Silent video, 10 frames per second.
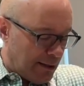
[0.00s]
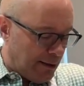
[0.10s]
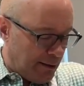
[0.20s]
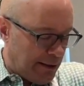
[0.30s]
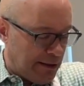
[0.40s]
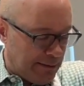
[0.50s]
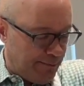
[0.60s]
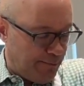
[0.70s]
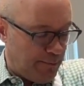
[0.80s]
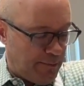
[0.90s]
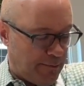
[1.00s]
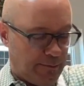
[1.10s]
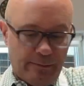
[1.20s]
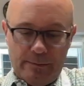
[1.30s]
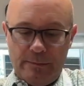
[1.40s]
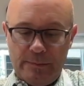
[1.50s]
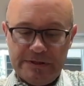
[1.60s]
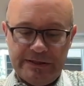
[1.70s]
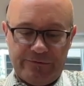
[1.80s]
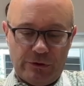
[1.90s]
the
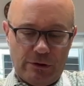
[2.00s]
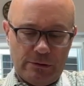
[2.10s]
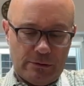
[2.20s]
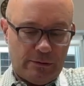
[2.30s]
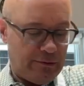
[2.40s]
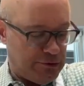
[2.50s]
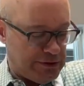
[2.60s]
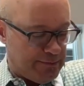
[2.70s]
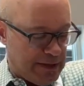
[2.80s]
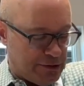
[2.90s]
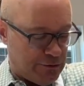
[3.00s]
sifter. Just measure